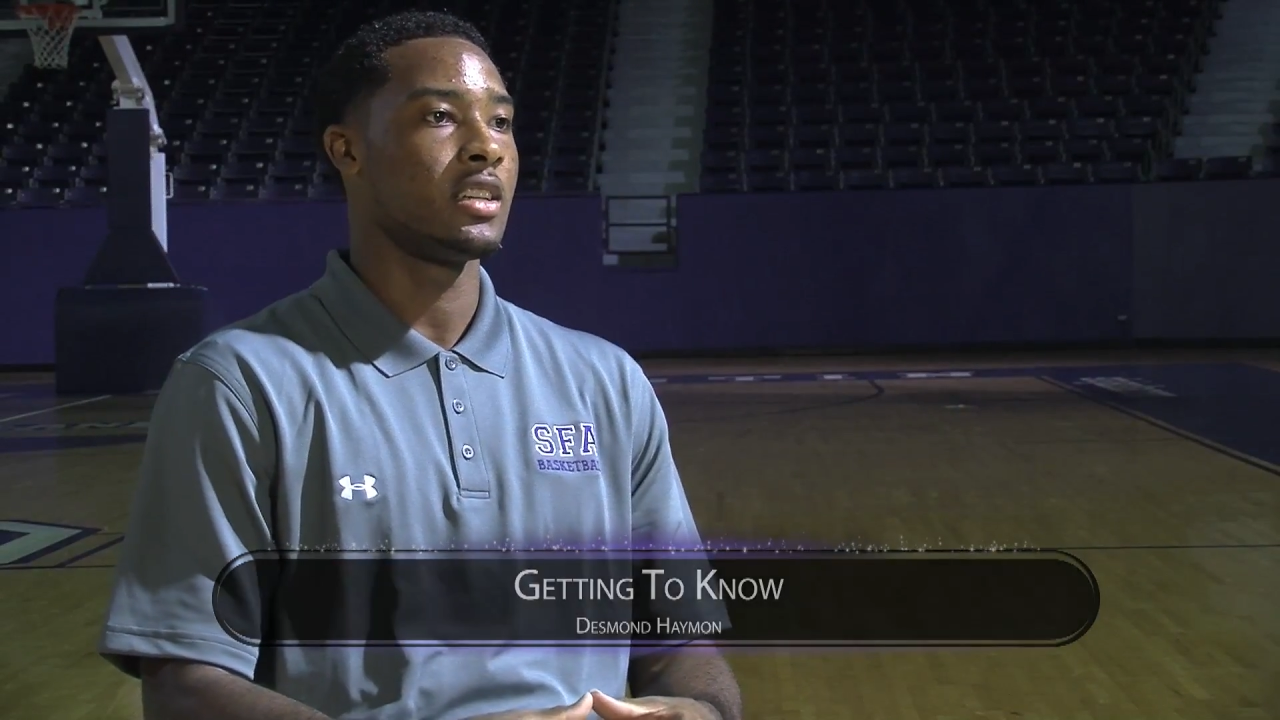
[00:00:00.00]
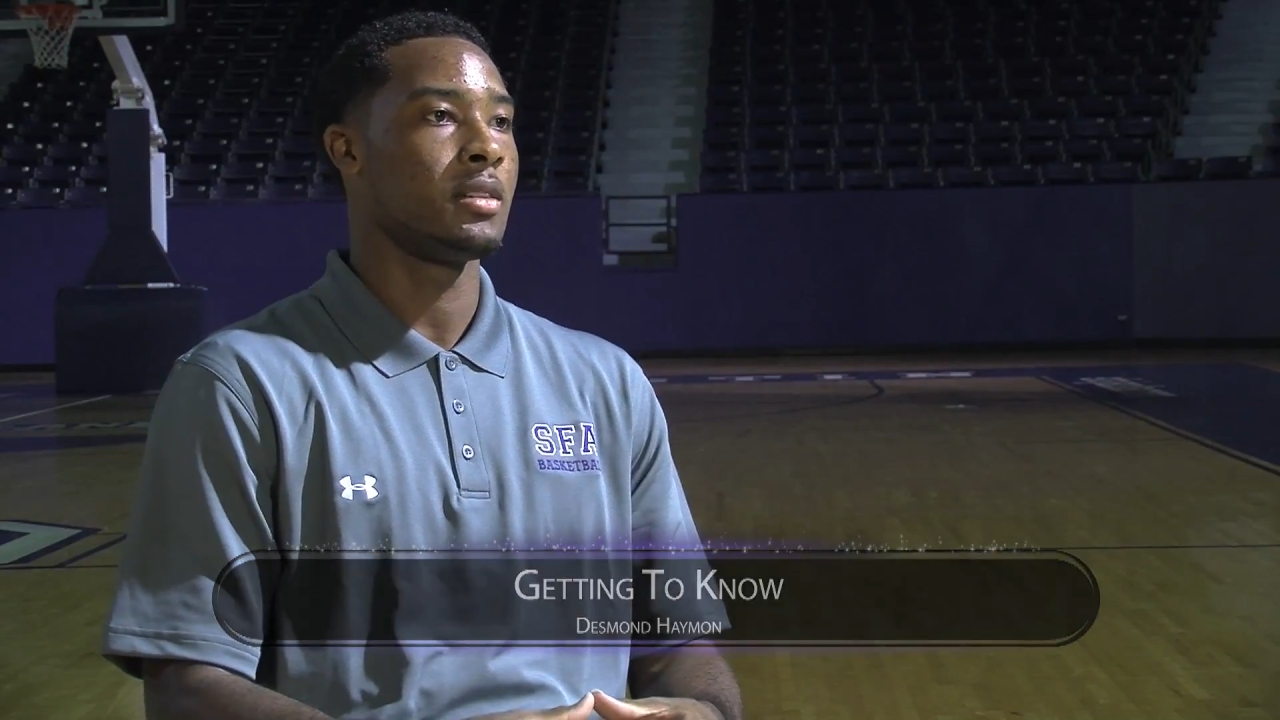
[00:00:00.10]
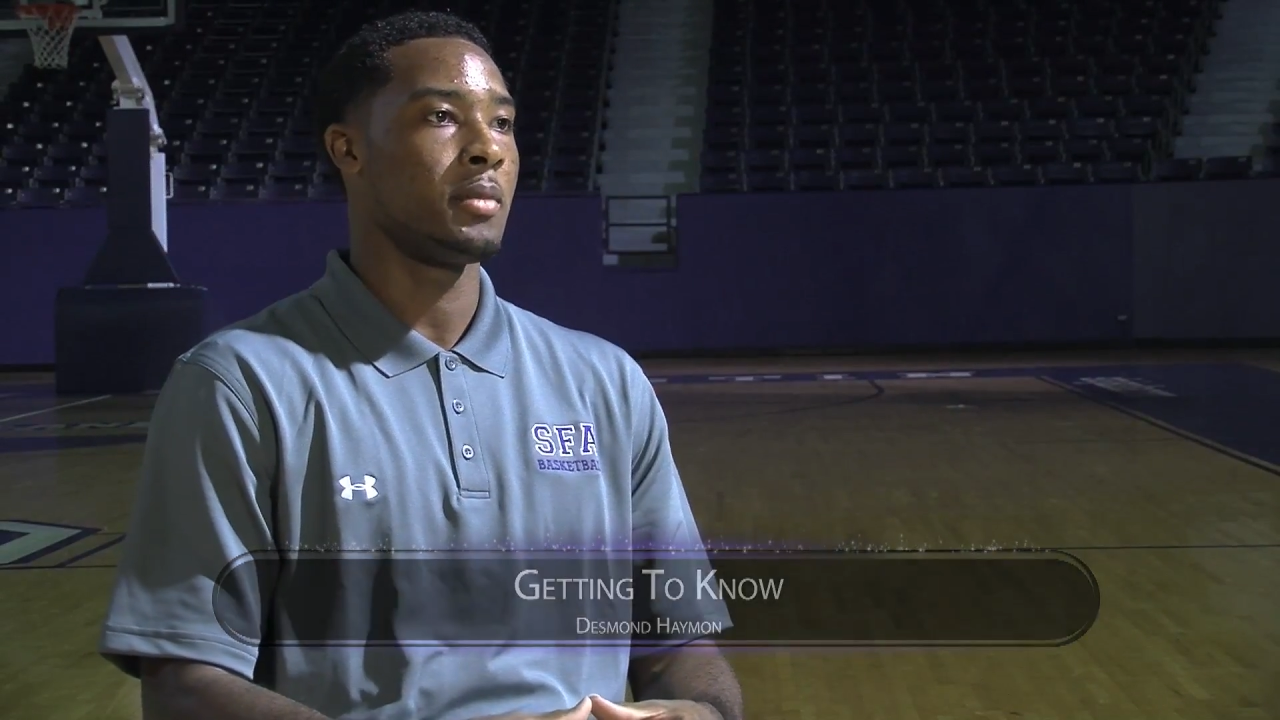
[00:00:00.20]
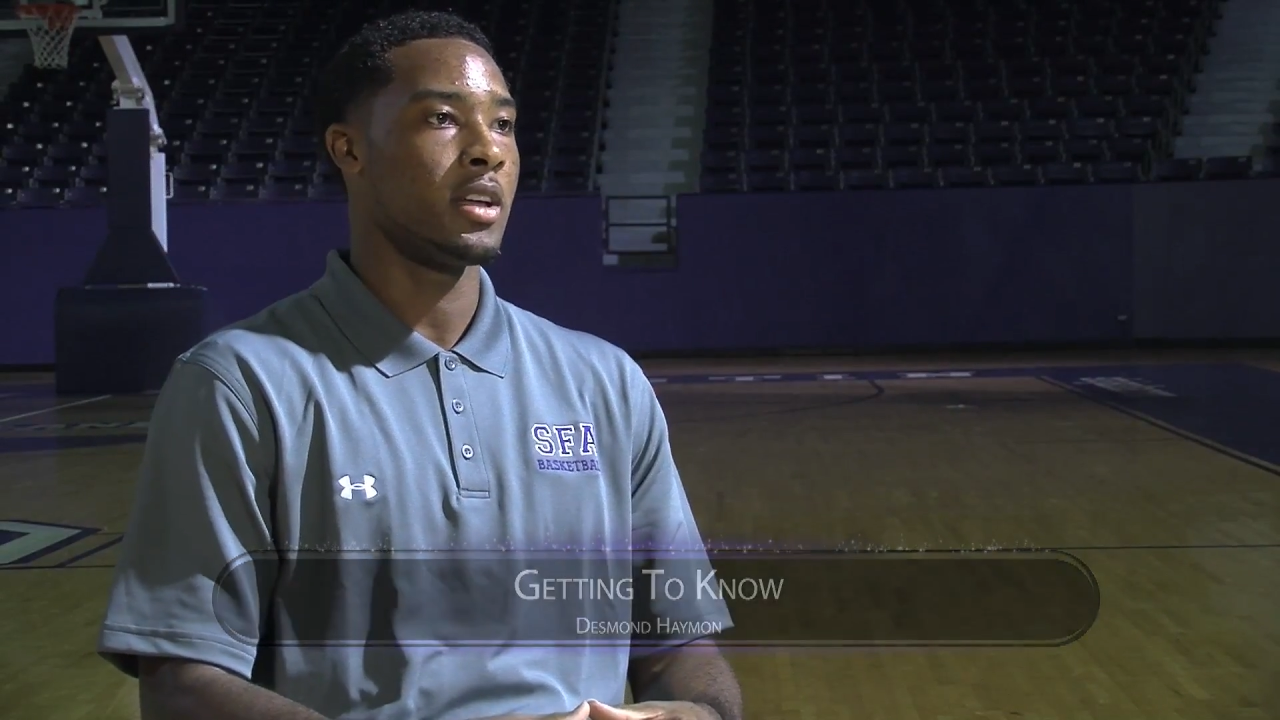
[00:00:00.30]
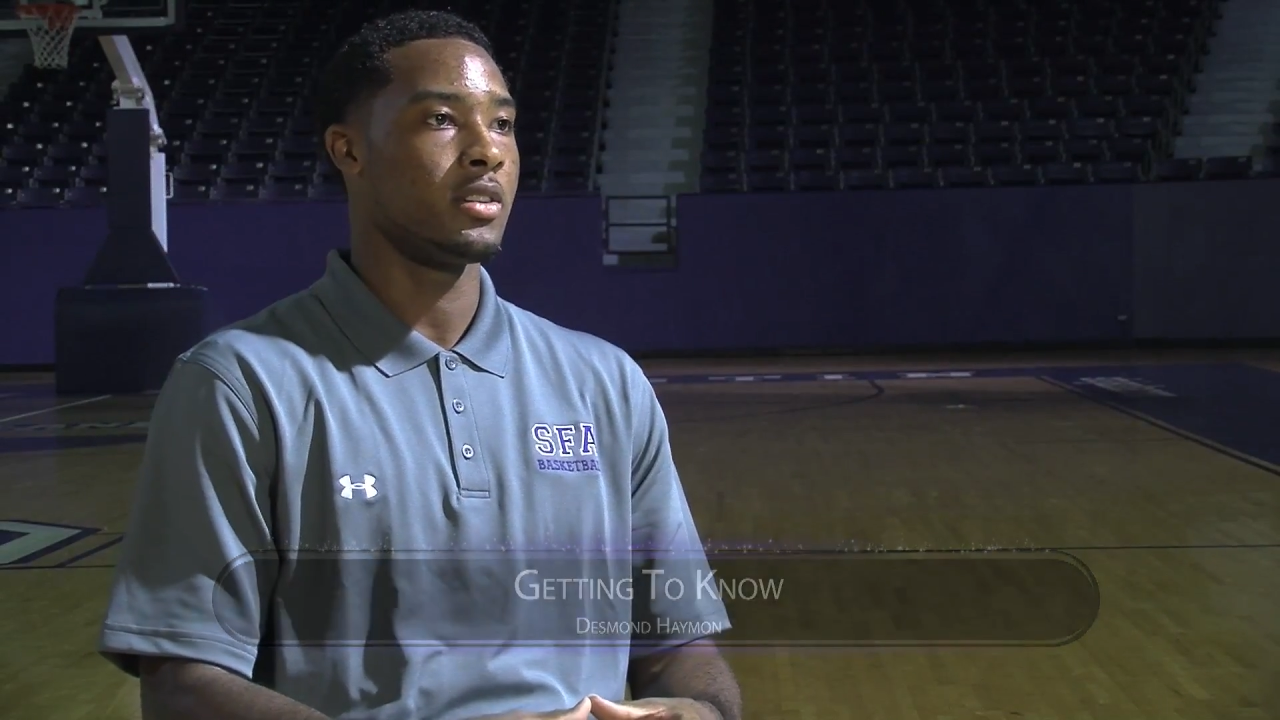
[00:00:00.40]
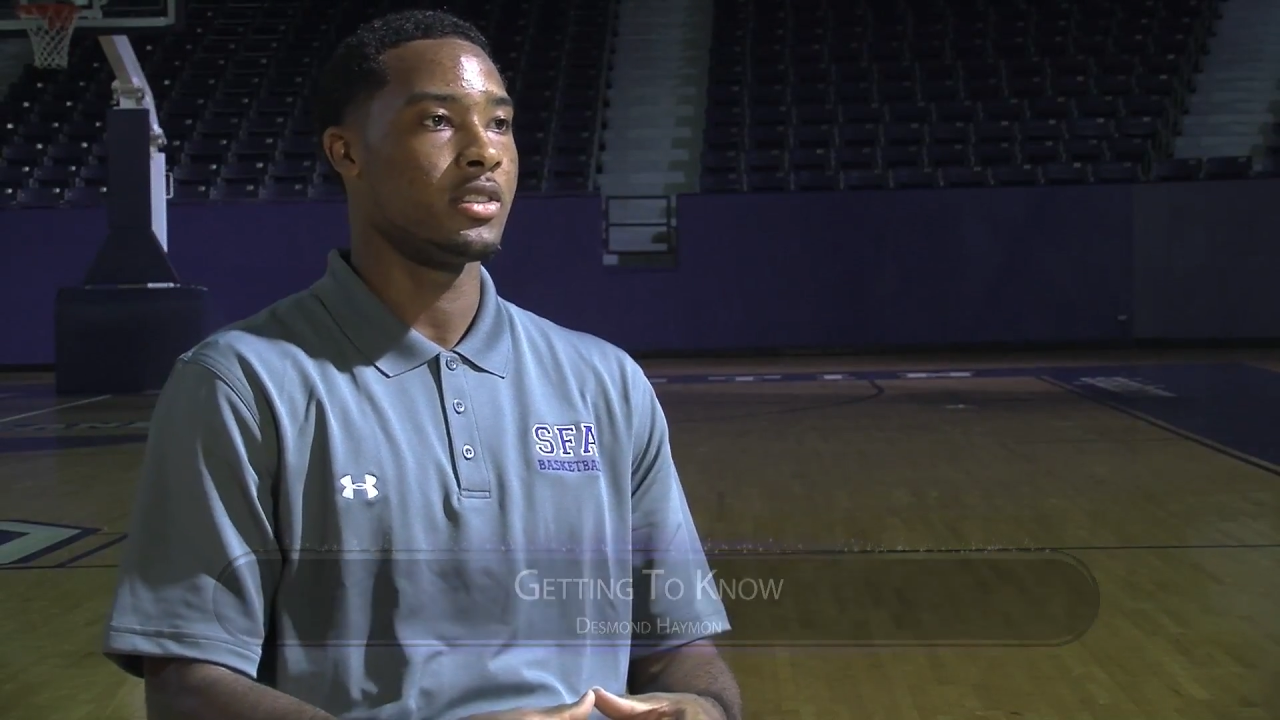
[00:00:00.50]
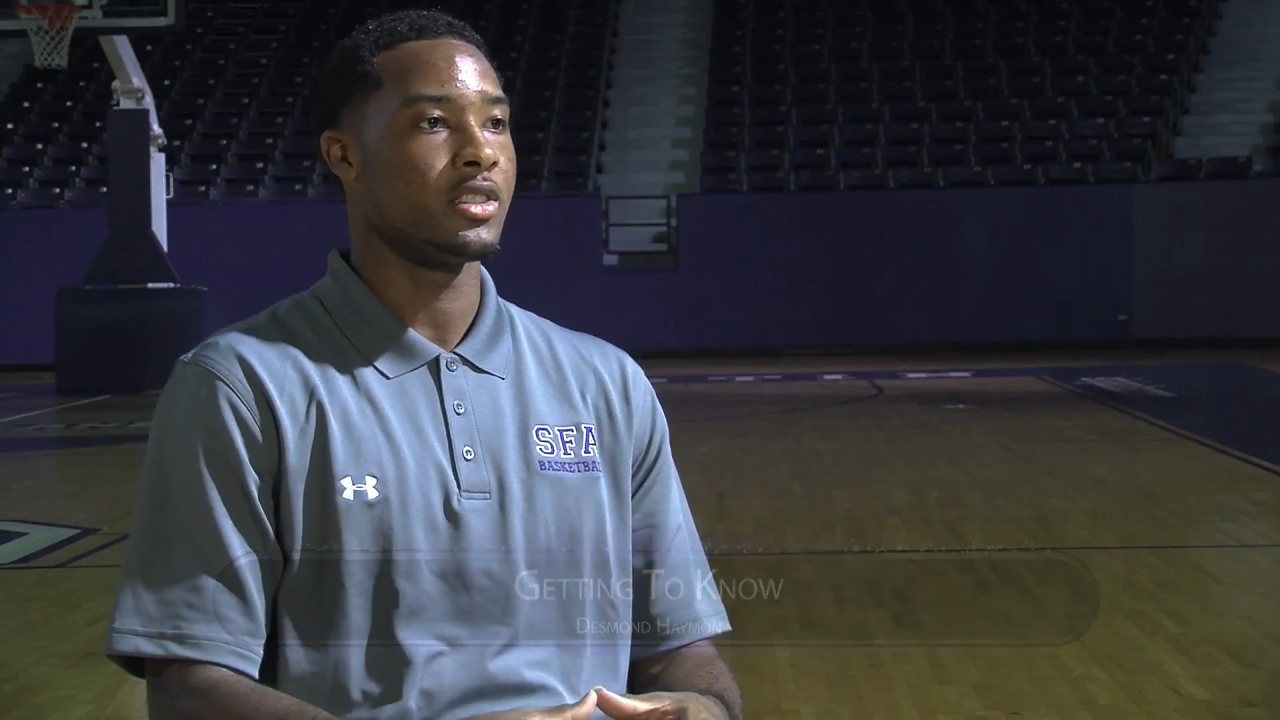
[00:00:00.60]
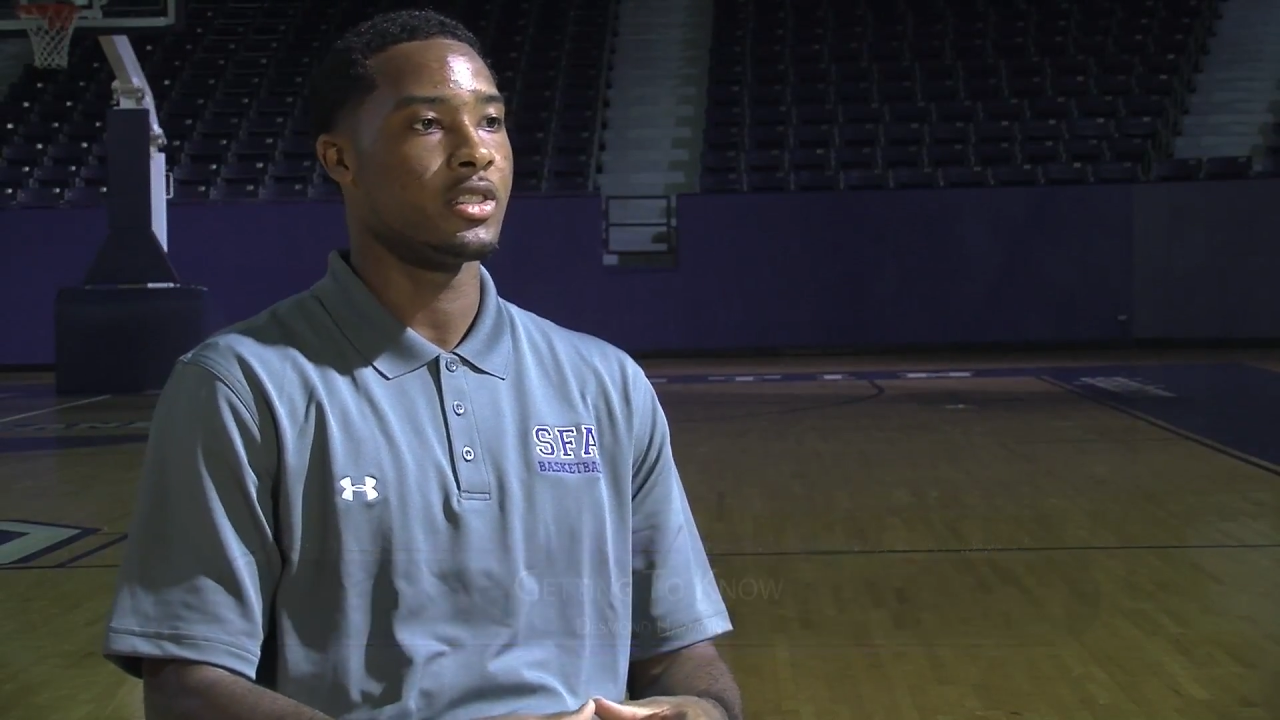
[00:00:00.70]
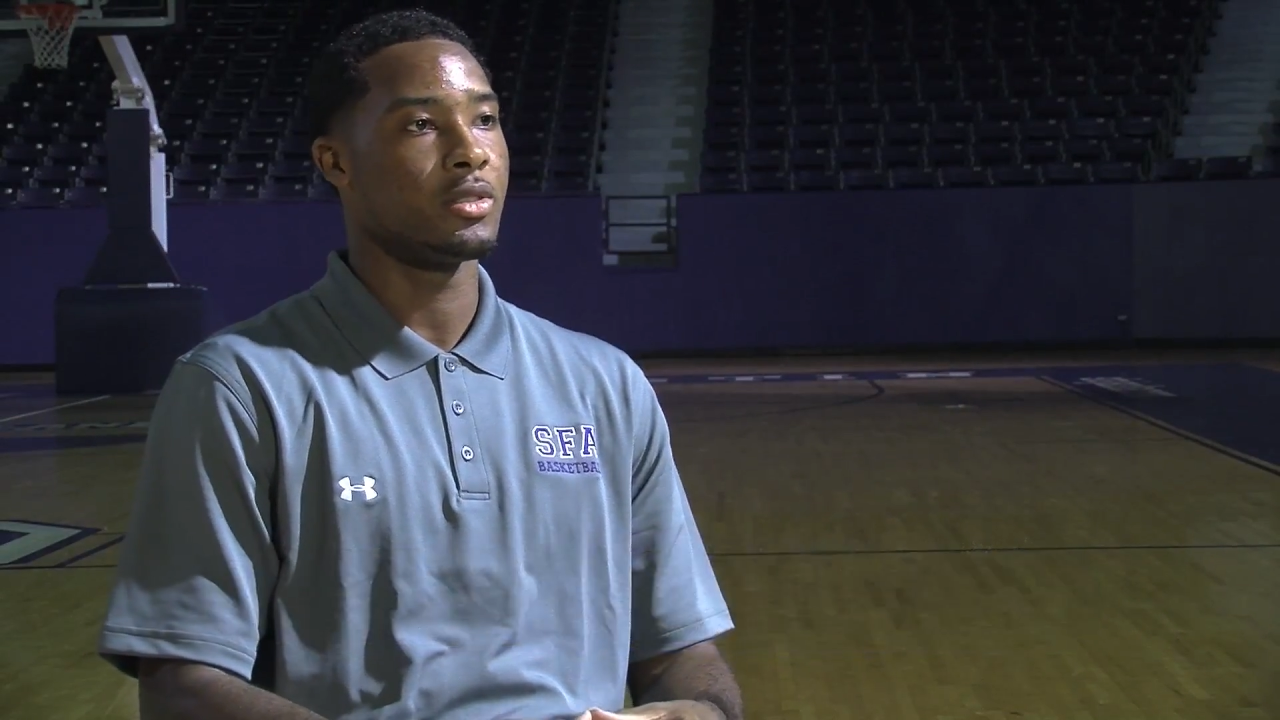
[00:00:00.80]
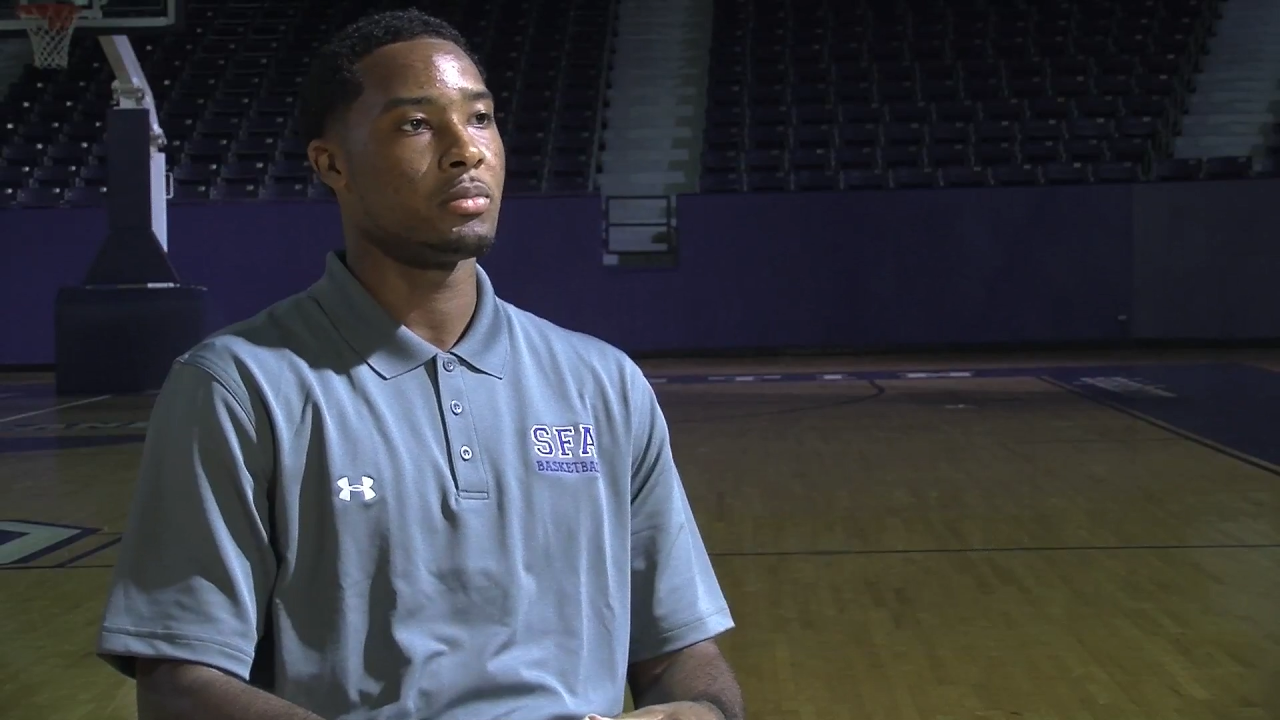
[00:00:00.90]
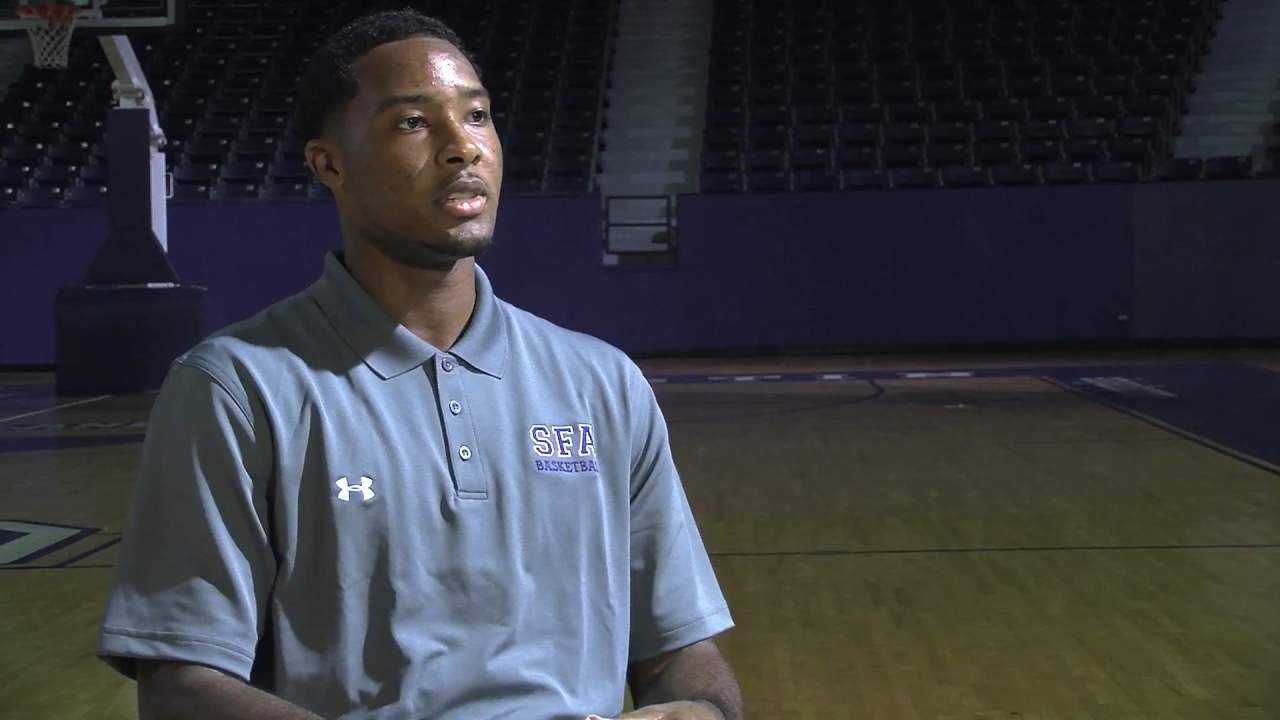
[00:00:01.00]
and a minor in general